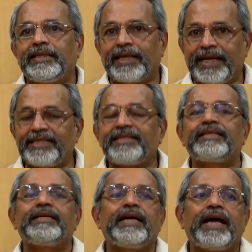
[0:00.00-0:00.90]

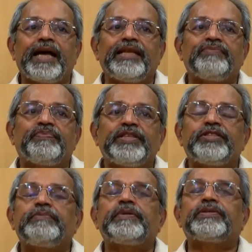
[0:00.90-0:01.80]
heads and the
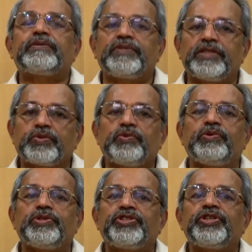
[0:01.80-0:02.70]
principals of the
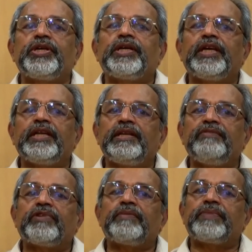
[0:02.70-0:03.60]
schools in
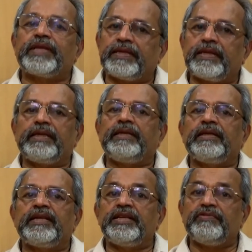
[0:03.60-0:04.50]
different in
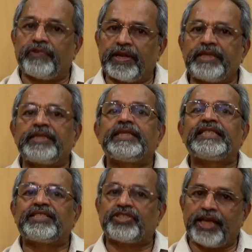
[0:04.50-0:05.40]
different
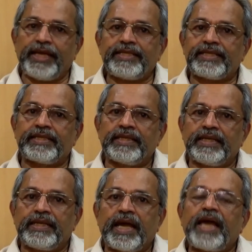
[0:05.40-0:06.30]
states
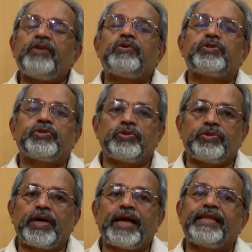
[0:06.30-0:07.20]
and also
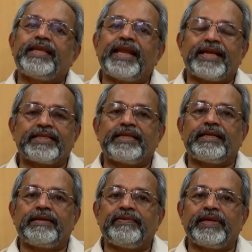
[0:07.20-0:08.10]
at the
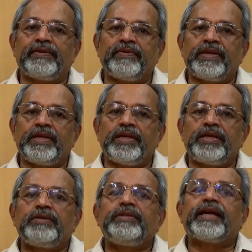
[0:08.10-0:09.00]
national level
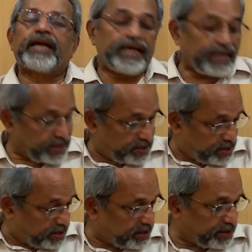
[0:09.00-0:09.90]
they conduct
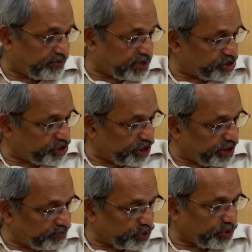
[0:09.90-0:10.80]
several
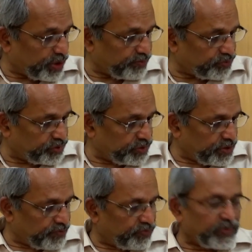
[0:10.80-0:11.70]
training programs
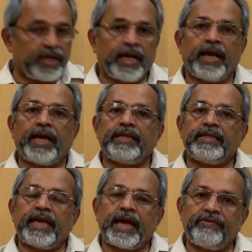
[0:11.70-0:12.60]
and
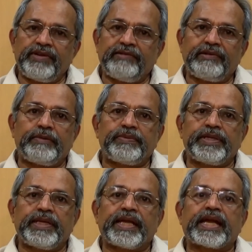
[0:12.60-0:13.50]
they have
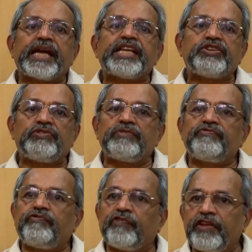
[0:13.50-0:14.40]
developed a curriculum
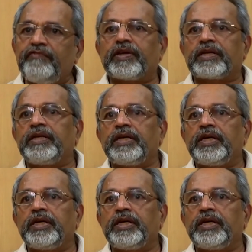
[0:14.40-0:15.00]
framework